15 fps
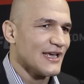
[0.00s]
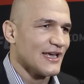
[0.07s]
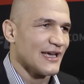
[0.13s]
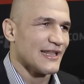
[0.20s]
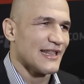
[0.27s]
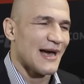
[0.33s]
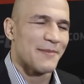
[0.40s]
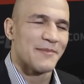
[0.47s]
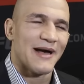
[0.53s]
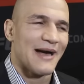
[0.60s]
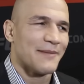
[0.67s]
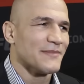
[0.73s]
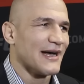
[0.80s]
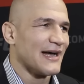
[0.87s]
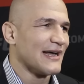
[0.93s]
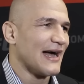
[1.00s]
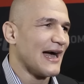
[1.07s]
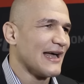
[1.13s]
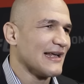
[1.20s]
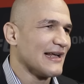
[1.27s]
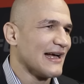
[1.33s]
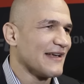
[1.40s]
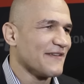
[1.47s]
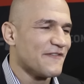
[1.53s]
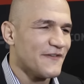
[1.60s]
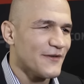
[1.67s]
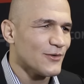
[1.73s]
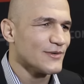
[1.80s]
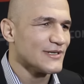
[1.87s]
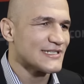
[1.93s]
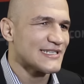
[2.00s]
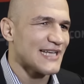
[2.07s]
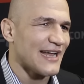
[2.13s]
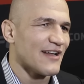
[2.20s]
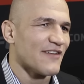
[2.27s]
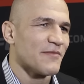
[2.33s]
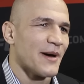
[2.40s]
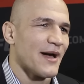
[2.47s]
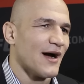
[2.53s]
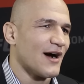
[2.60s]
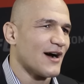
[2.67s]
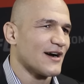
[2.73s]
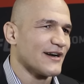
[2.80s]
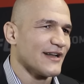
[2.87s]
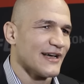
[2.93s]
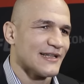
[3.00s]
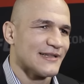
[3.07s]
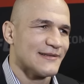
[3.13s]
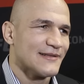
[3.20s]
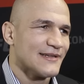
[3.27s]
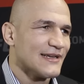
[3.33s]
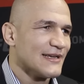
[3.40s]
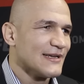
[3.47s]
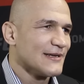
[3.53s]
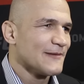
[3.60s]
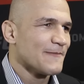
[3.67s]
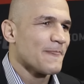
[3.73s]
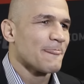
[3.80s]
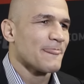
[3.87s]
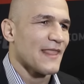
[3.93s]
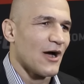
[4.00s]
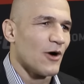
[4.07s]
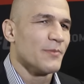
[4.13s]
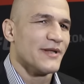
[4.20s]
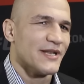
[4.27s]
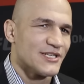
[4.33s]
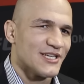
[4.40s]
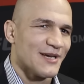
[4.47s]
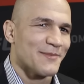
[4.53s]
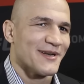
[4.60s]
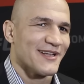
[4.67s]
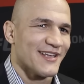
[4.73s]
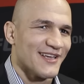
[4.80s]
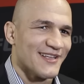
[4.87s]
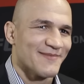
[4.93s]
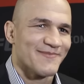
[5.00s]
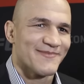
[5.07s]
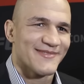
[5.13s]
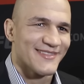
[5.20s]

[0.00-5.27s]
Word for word: and I'm, I'm I, I feel inside of my heart that I'll be the champion again.